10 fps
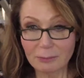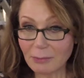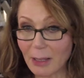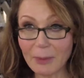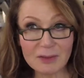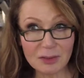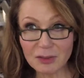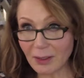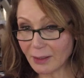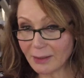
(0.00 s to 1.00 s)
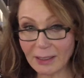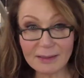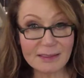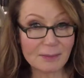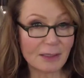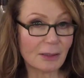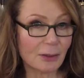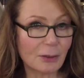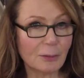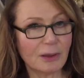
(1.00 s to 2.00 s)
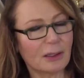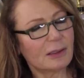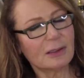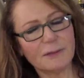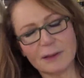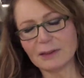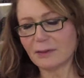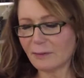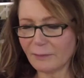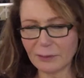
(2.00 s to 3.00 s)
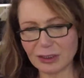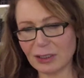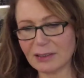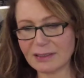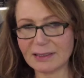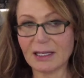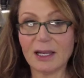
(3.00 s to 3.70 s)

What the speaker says: I'm also trying again something new with different versions.